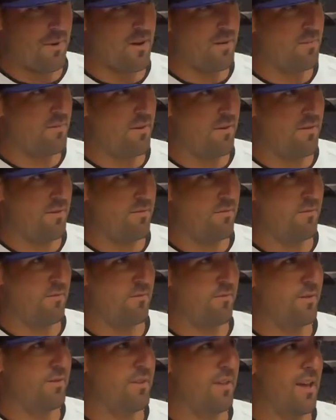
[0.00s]
But with
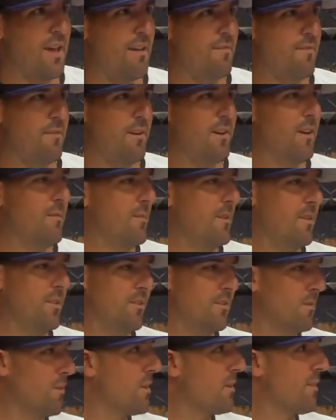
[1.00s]
what they have here, I mean,
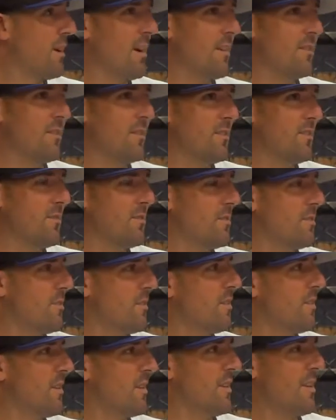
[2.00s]
just looking around this
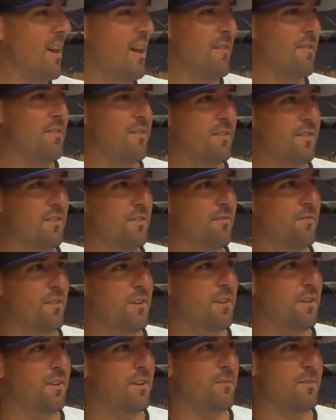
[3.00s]
facility and having this
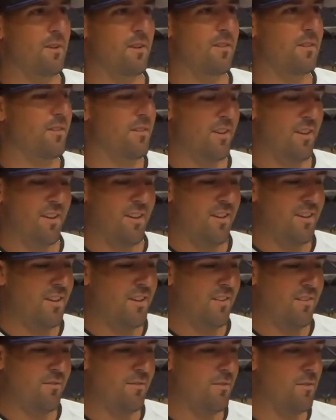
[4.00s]
field, I mean,
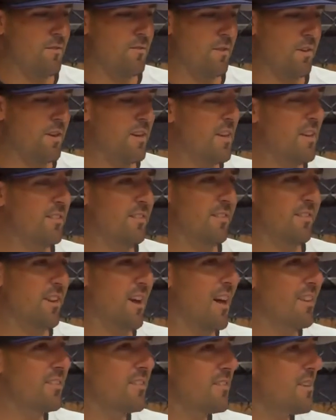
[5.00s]
for kids
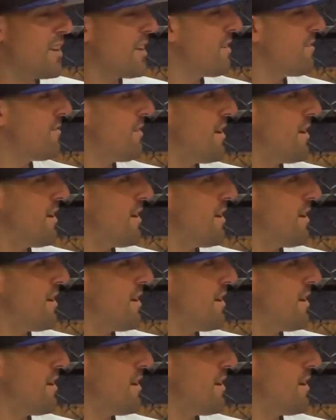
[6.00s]
not to take